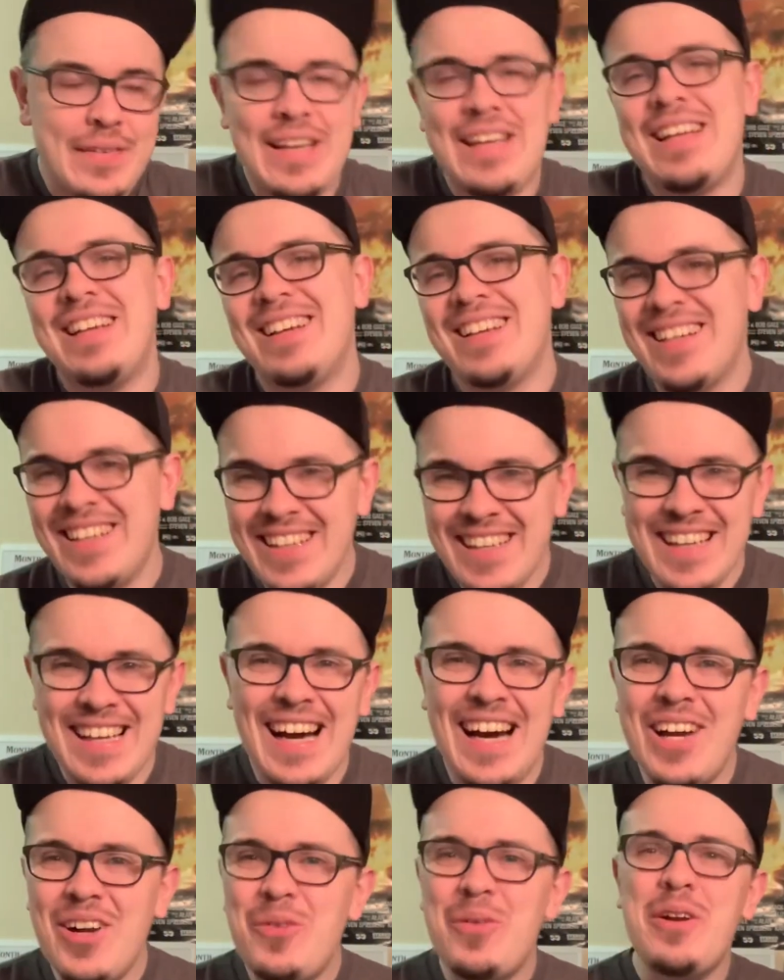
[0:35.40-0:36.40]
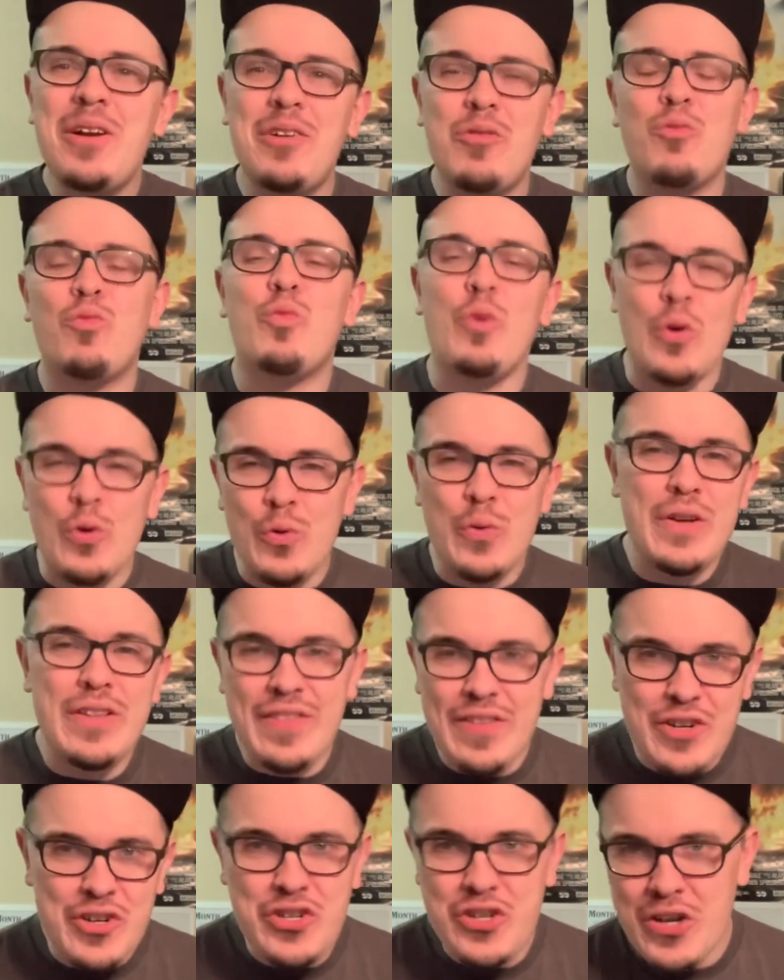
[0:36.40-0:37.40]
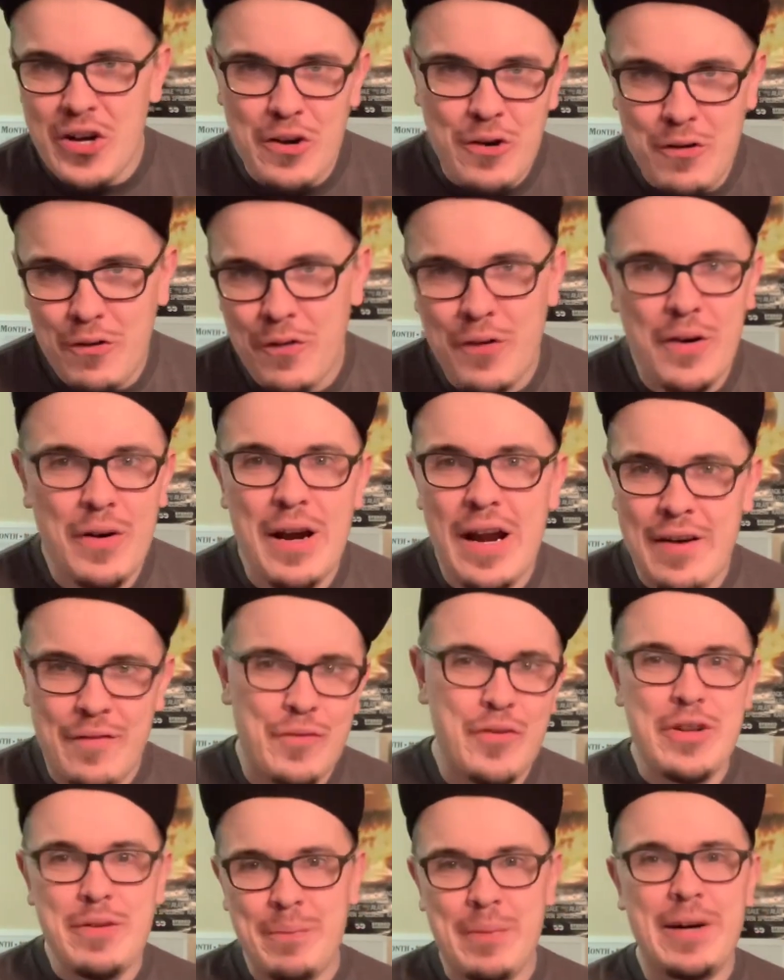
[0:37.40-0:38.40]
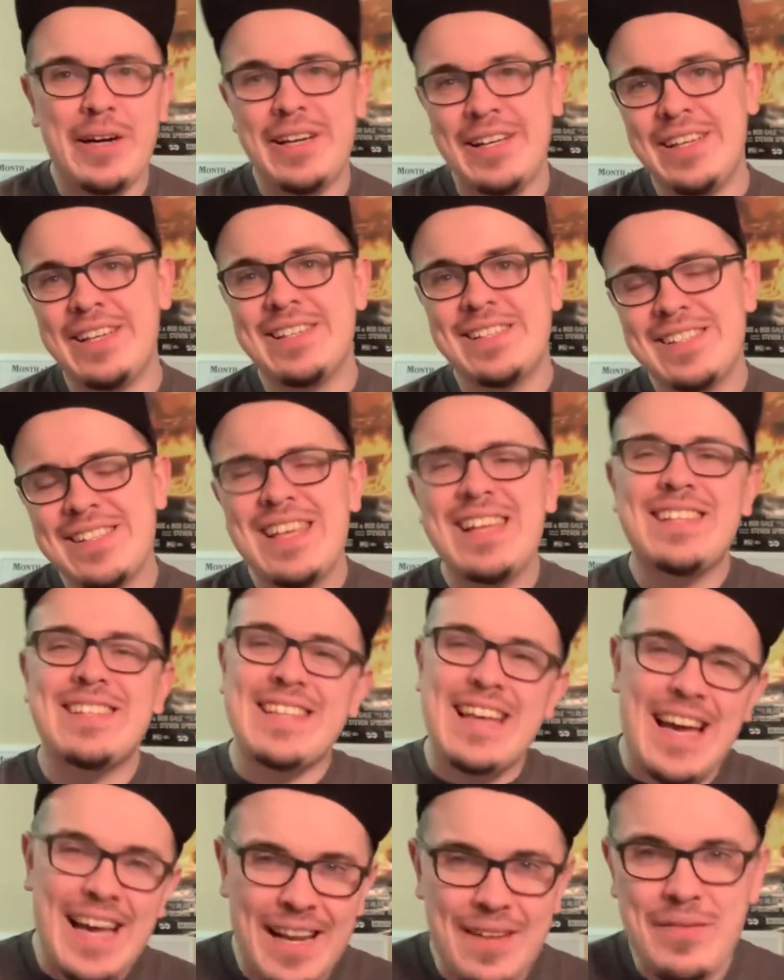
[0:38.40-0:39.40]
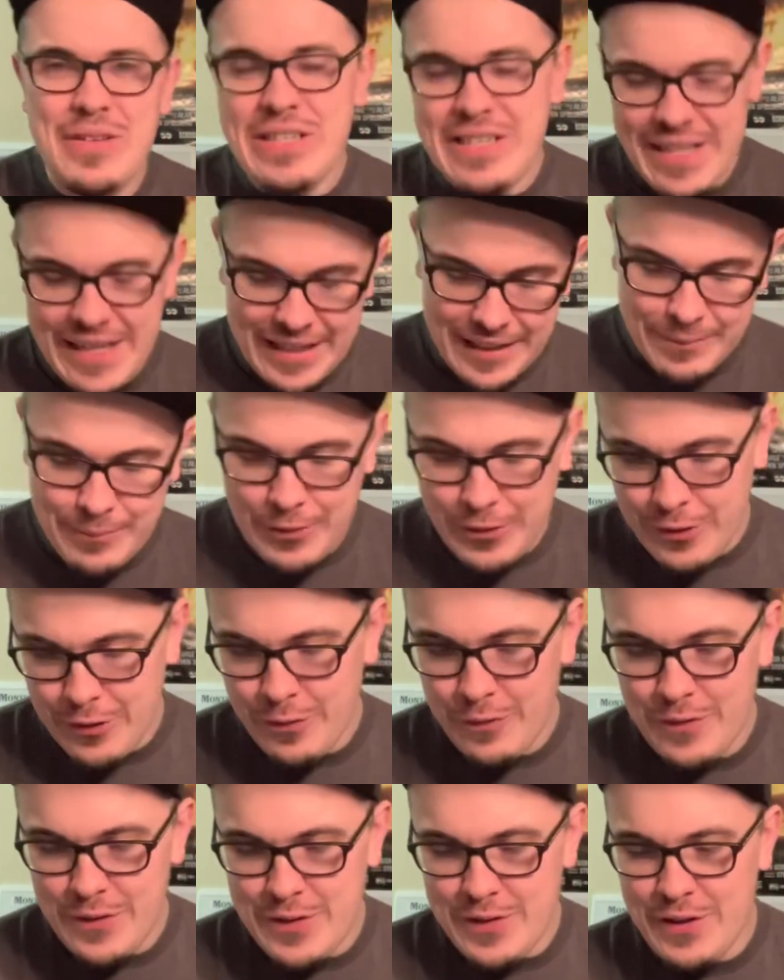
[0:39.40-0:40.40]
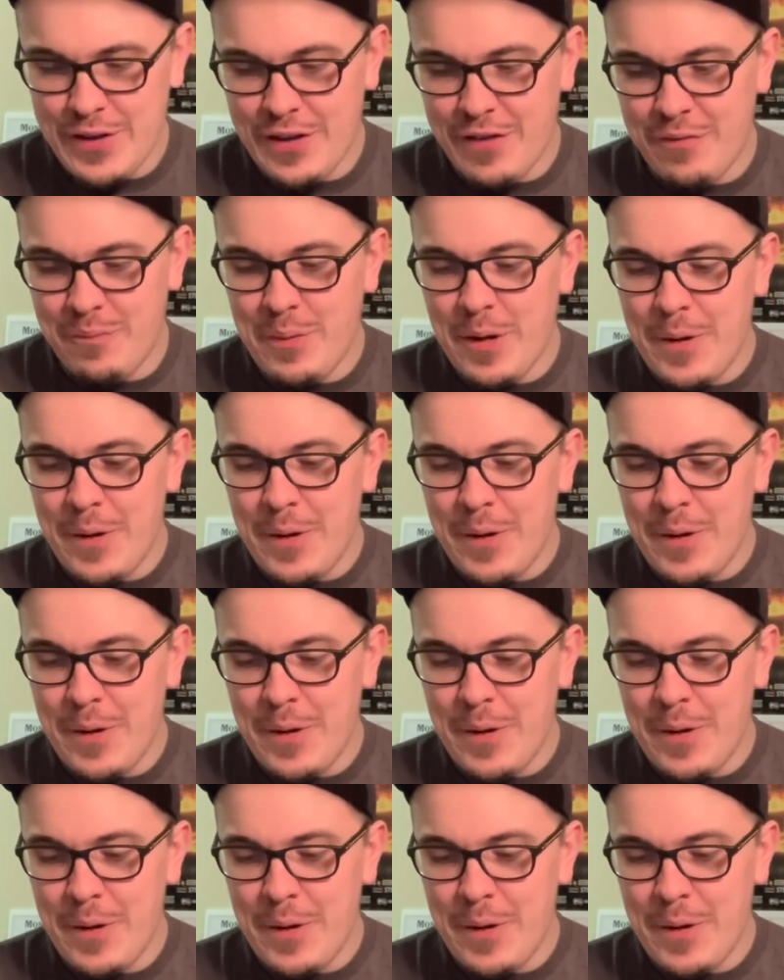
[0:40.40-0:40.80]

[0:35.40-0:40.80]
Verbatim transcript: I don't want to ruin the show for everybody because that's kind of a dick move and stuff.